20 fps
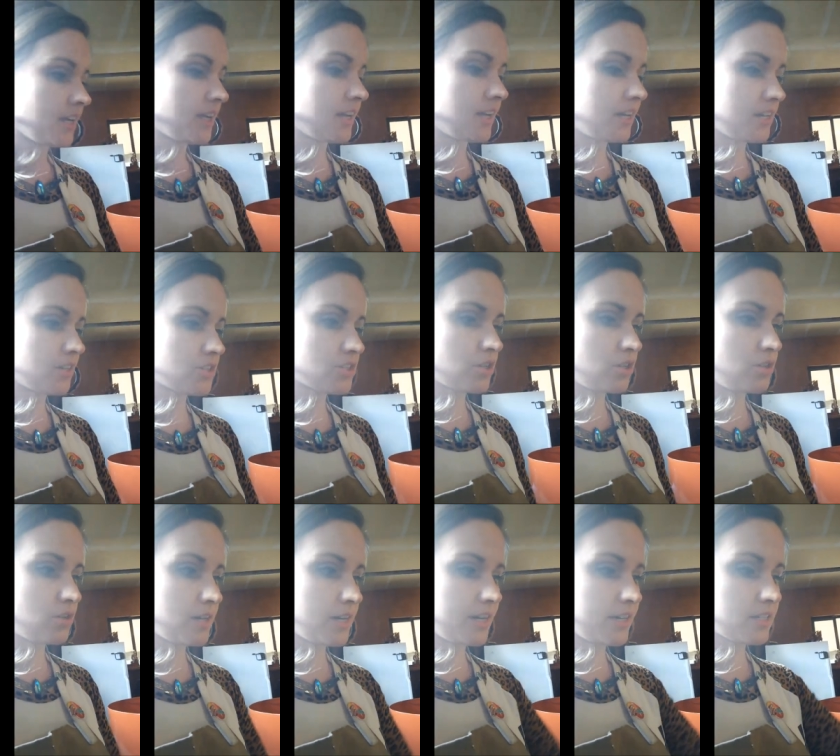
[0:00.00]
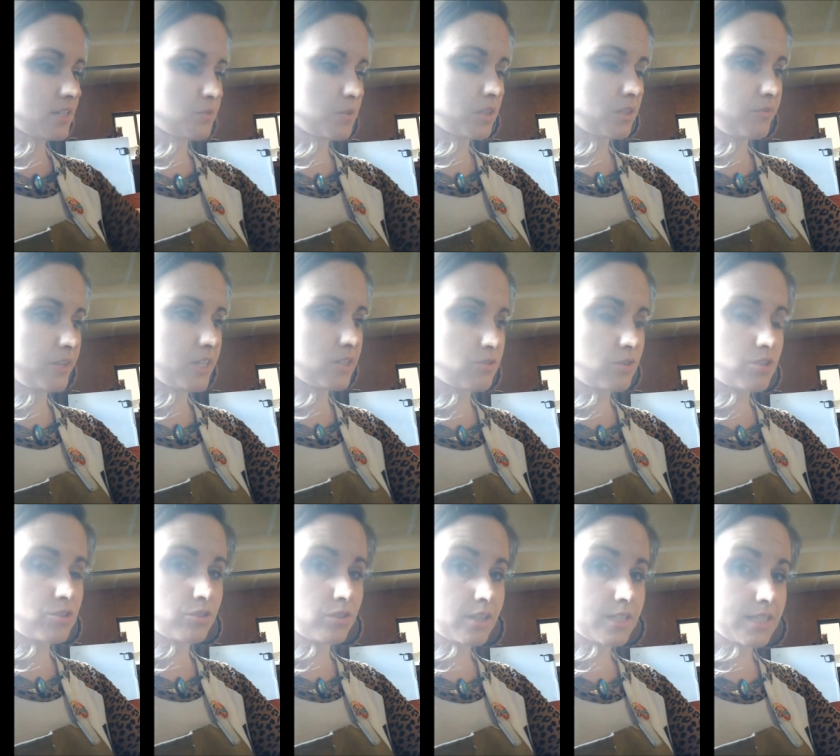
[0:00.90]
and show you guys what the ring
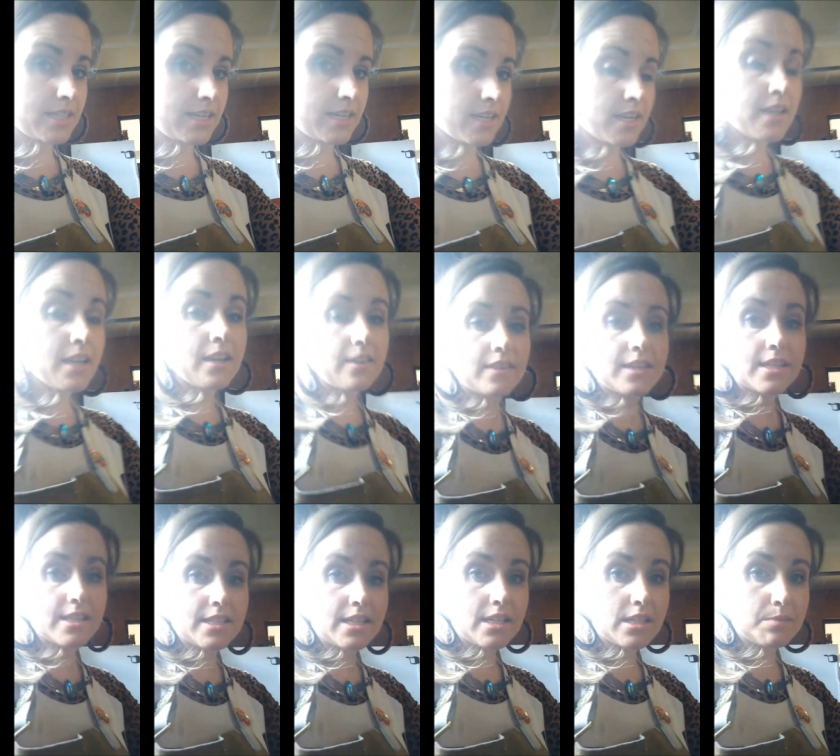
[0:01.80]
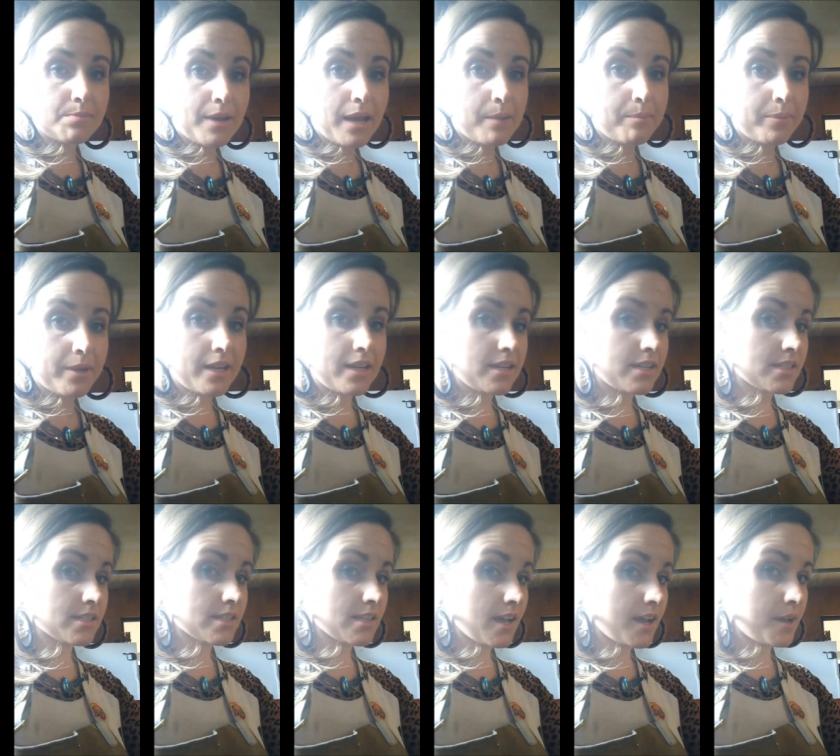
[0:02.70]
stretcher looks like. This is
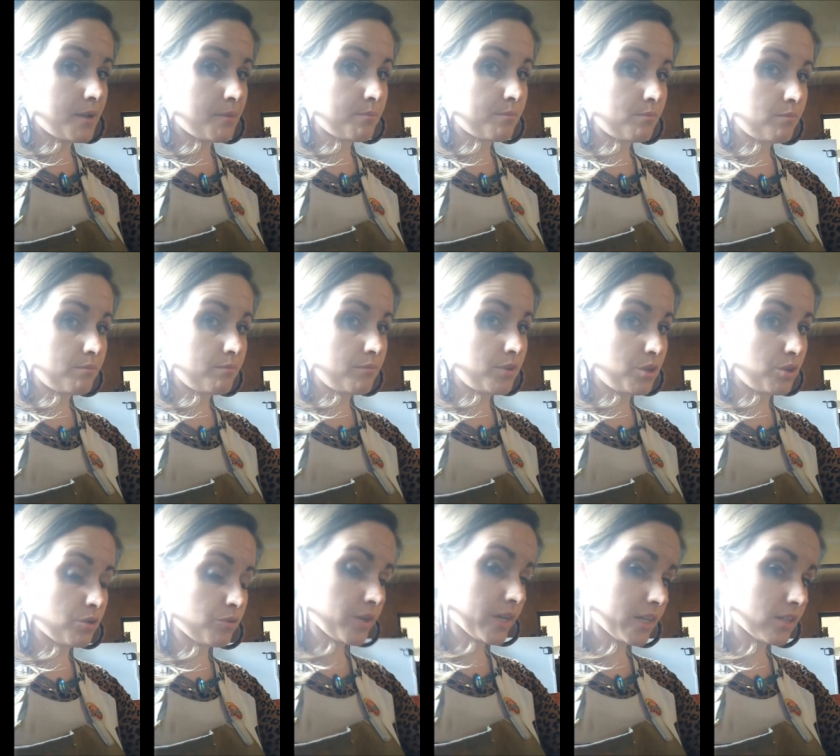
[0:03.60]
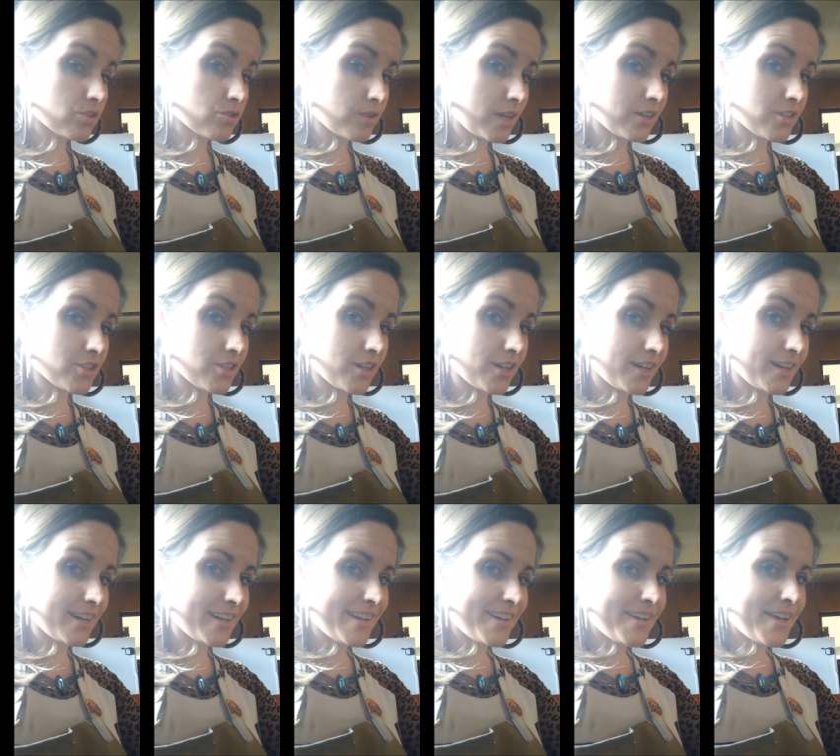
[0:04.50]
Pepe's um, new ring
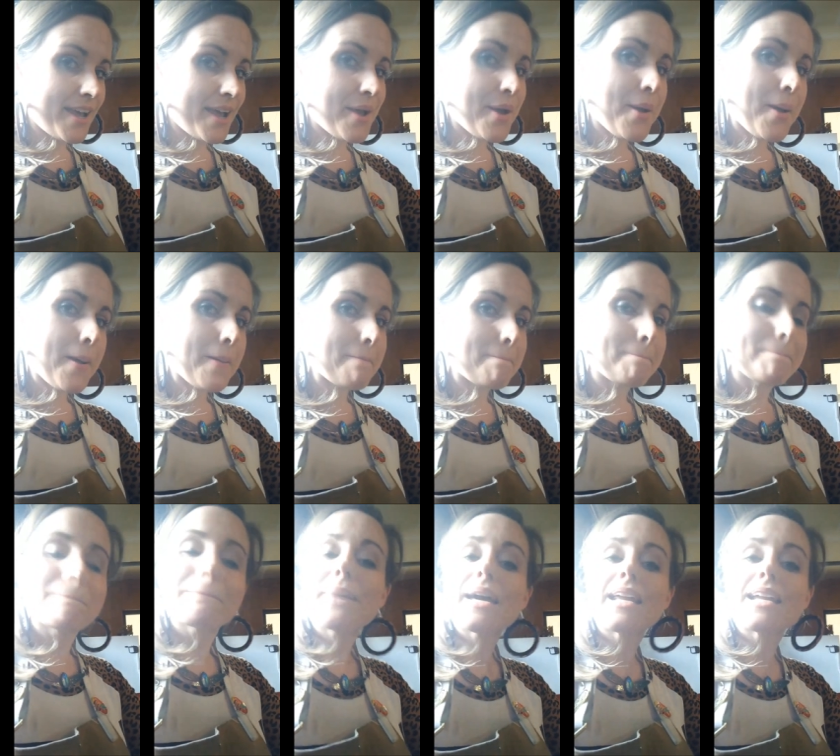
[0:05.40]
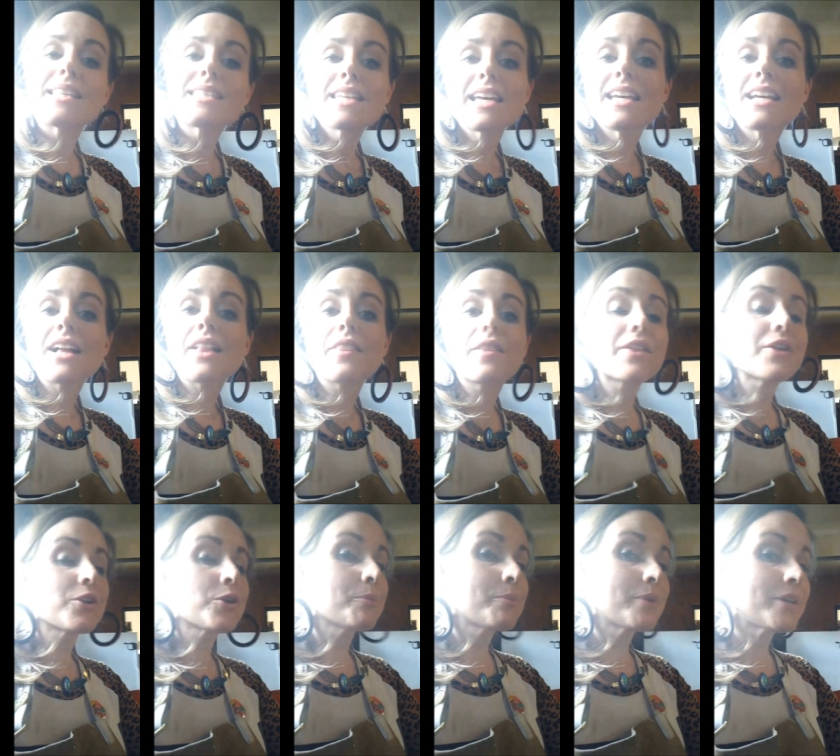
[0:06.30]
stretcher. Gonna take a
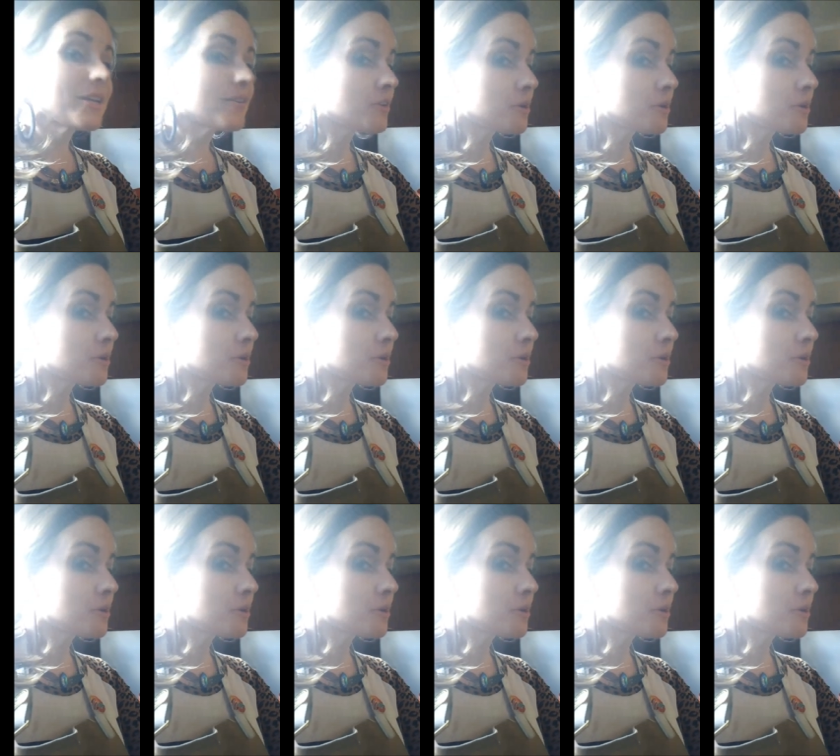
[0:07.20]
little bit of